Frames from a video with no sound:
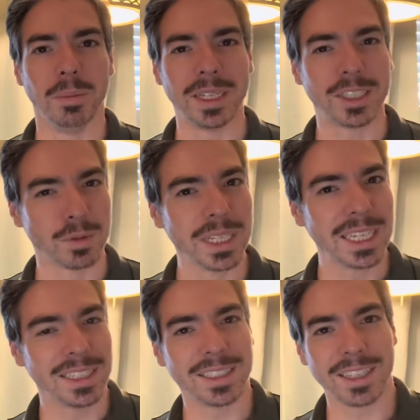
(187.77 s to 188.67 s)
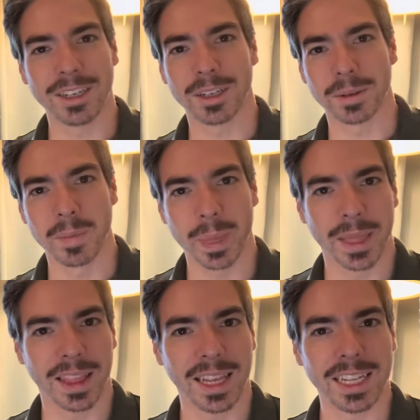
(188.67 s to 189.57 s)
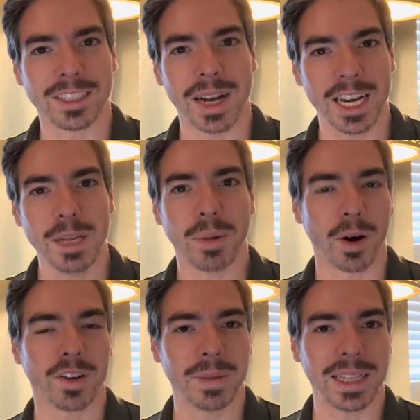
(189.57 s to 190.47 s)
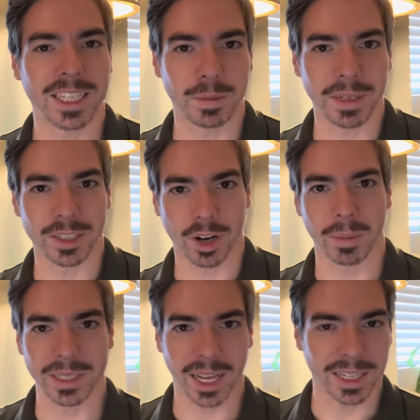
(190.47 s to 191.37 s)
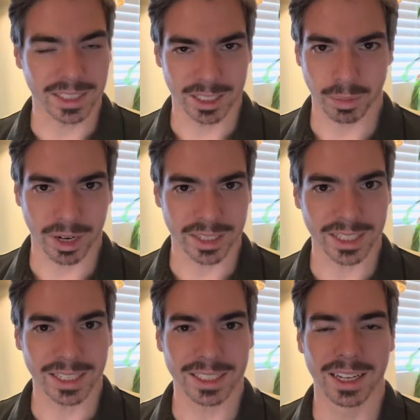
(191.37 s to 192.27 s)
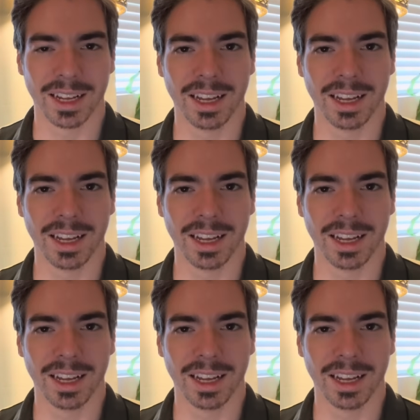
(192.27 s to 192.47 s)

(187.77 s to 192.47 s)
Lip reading: But to really consider, is there any part of me that's being traumatized in this process?